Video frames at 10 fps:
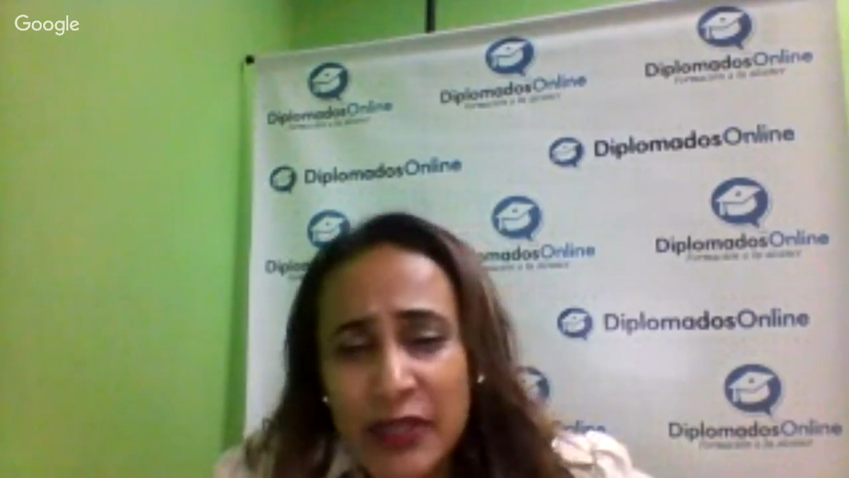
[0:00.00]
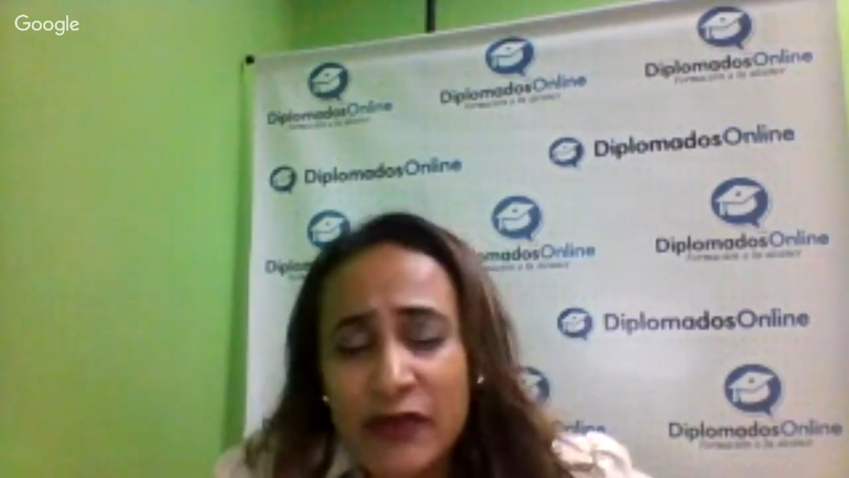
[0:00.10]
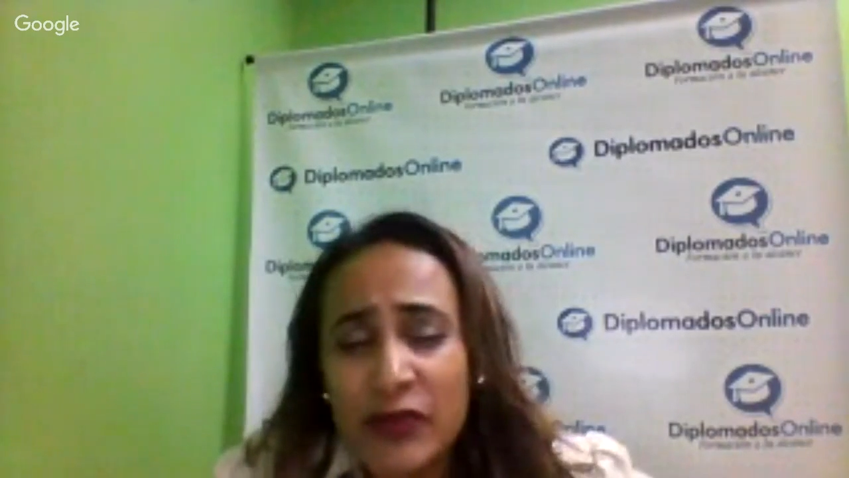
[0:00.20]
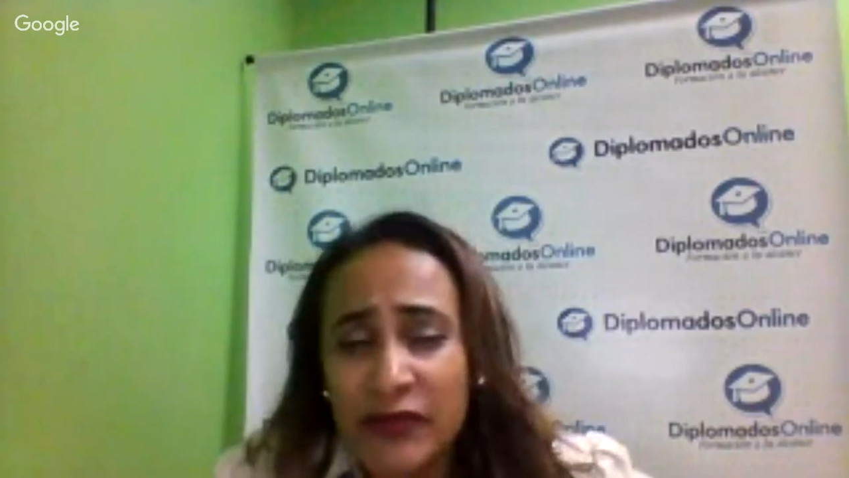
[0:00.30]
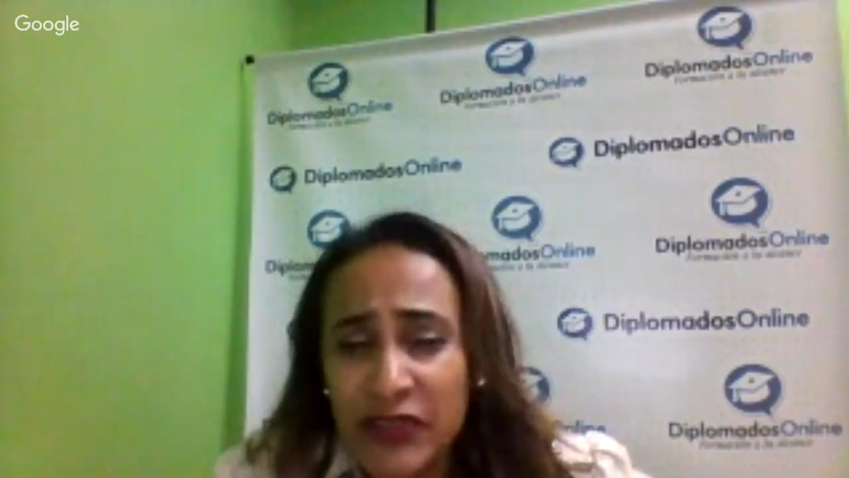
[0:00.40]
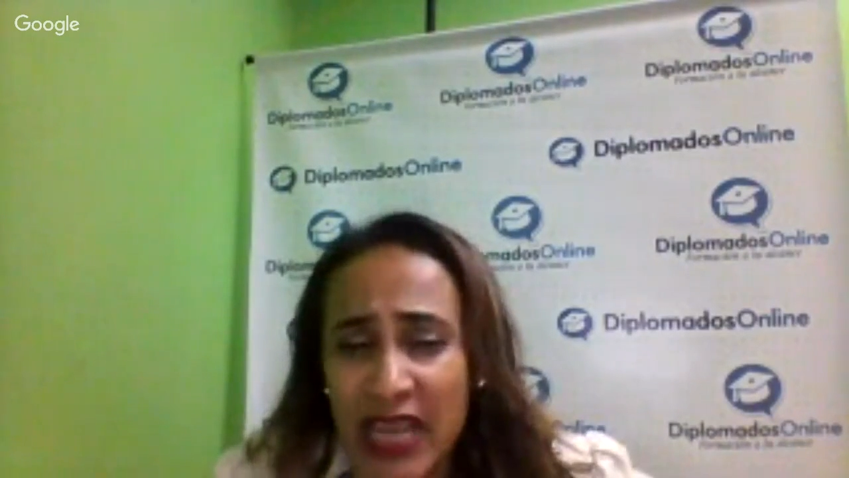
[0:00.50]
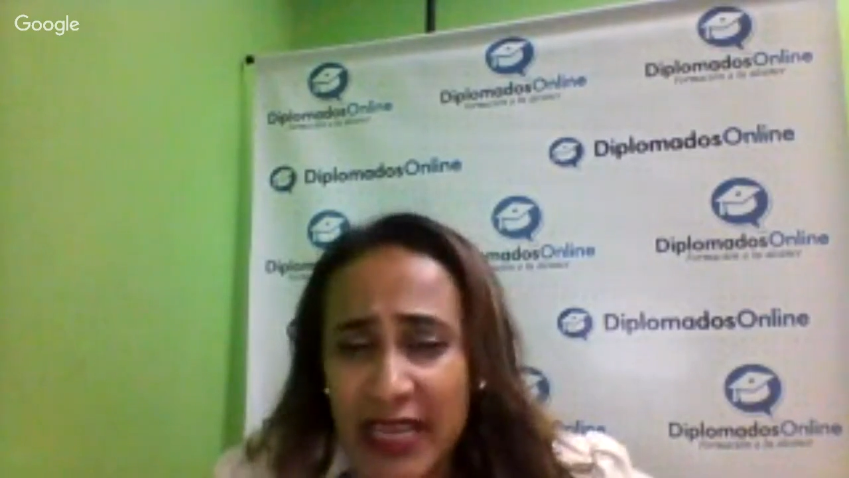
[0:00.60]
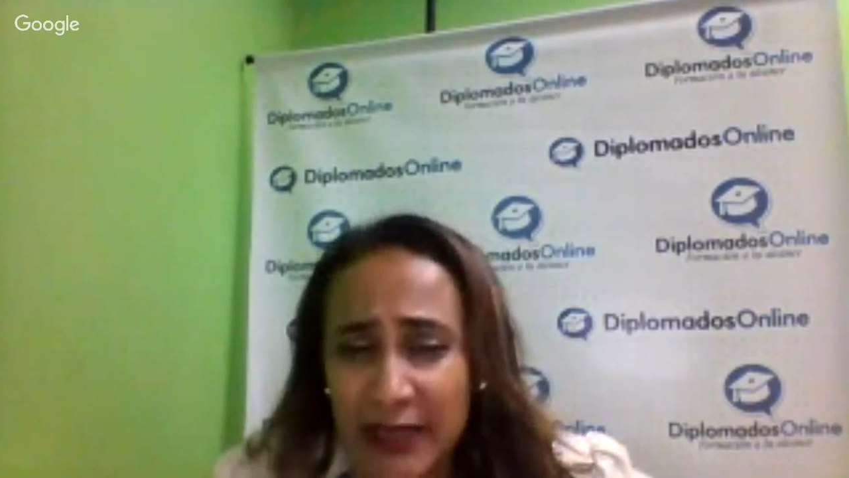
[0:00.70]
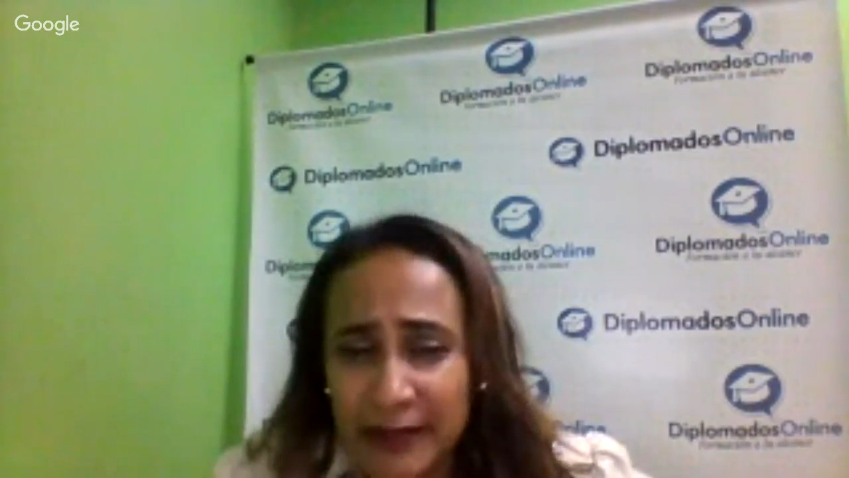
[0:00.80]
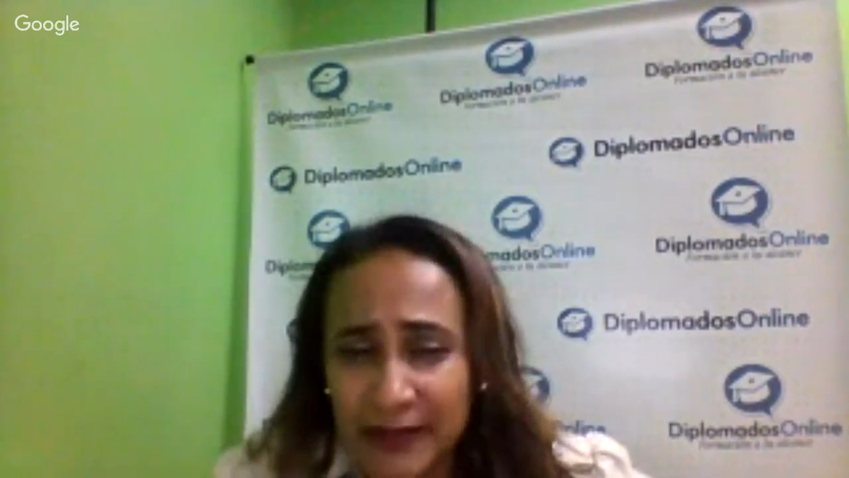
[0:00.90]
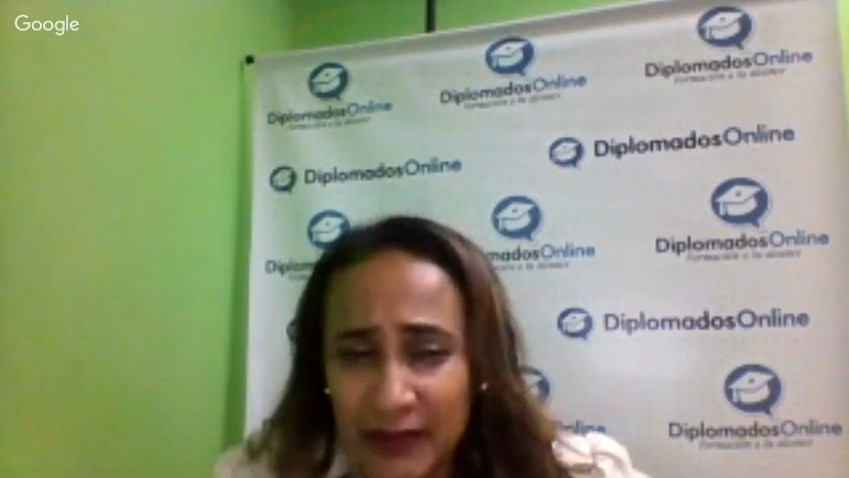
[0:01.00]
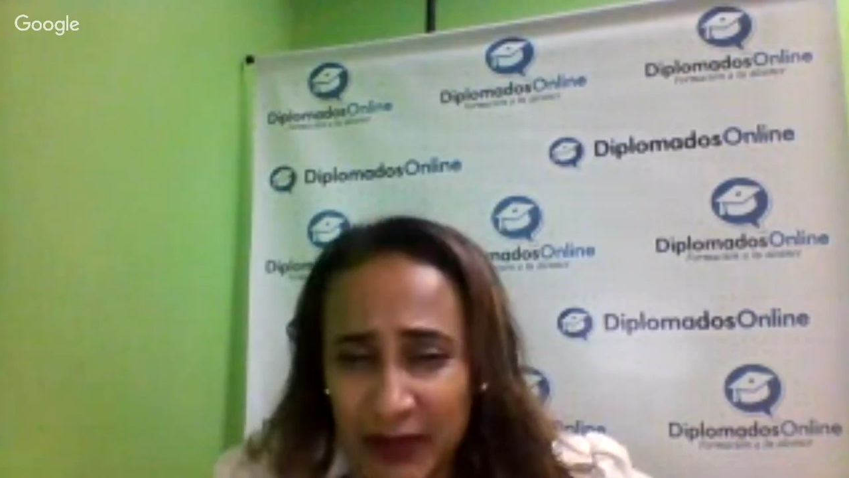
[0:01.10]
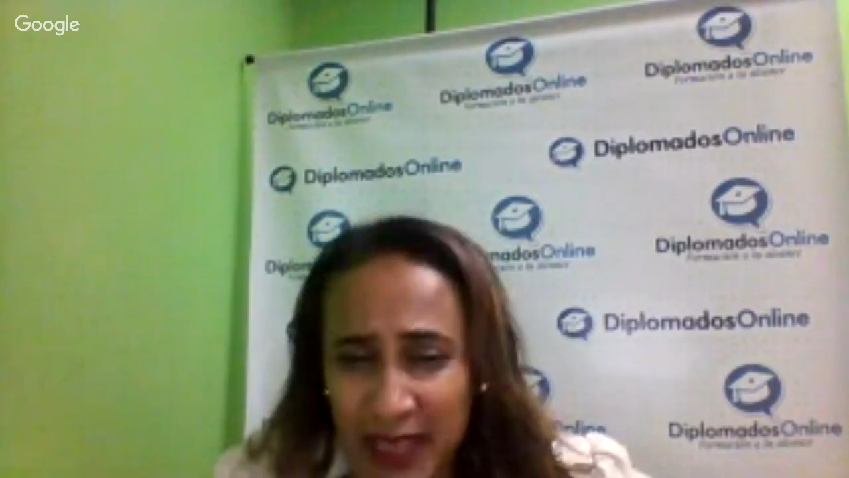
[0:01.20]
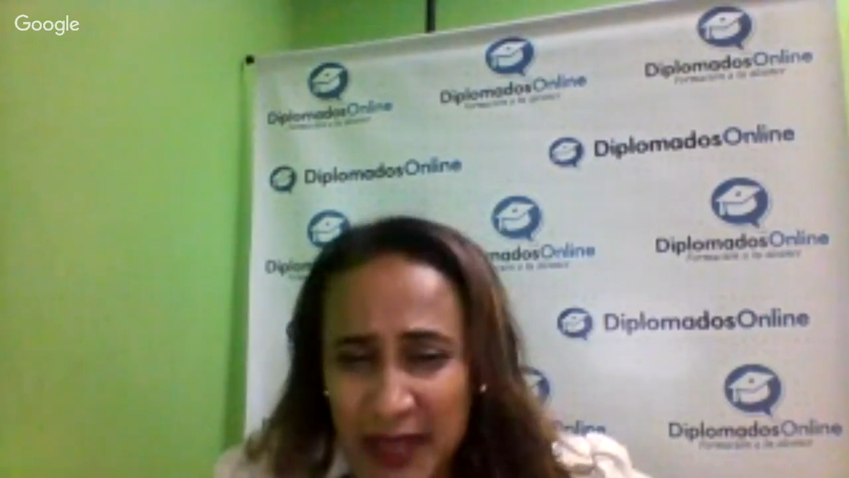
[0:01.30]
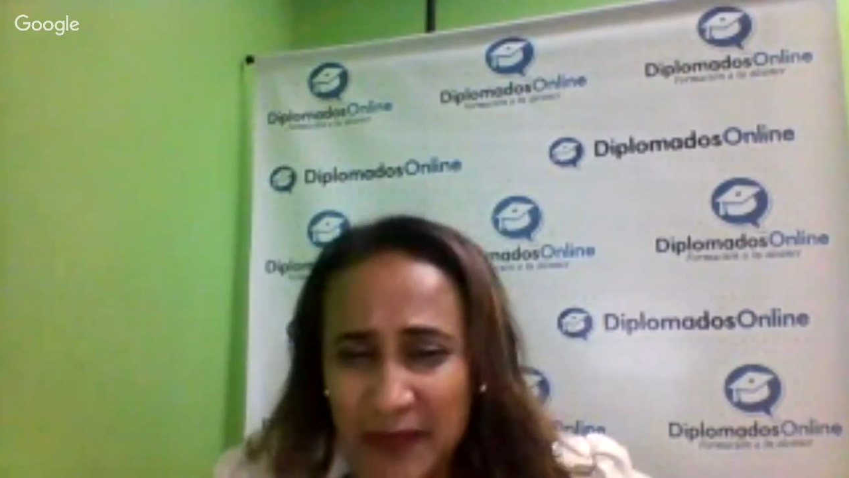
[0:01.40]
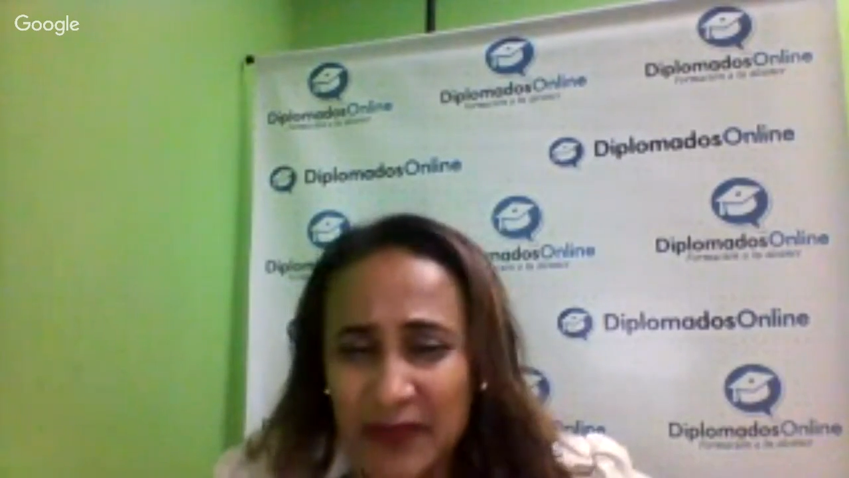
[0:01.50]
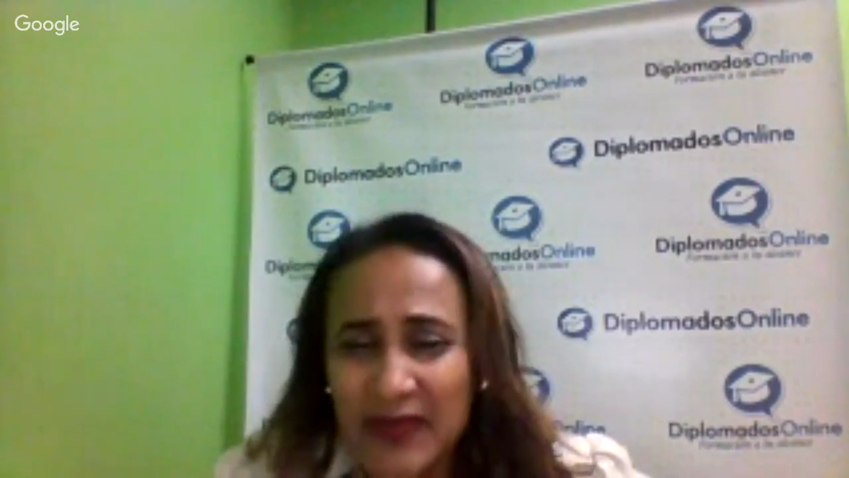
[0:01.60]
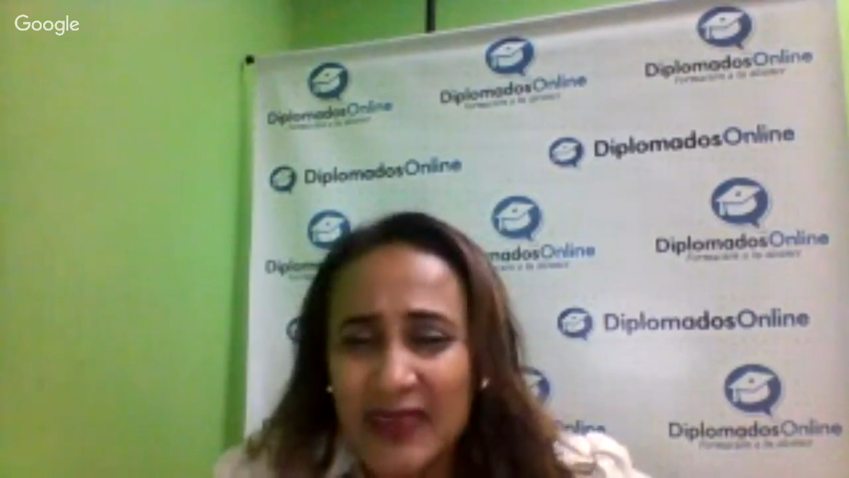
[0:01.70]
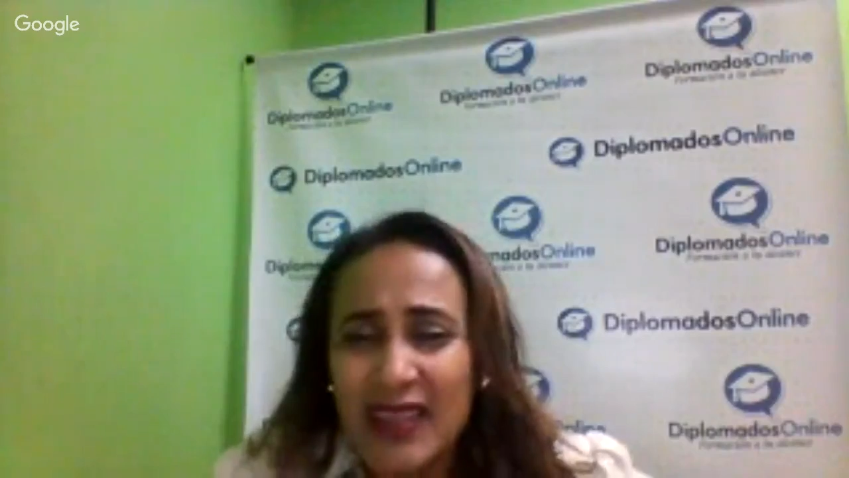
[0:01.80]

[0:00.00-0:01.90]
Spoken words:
period of time, okay?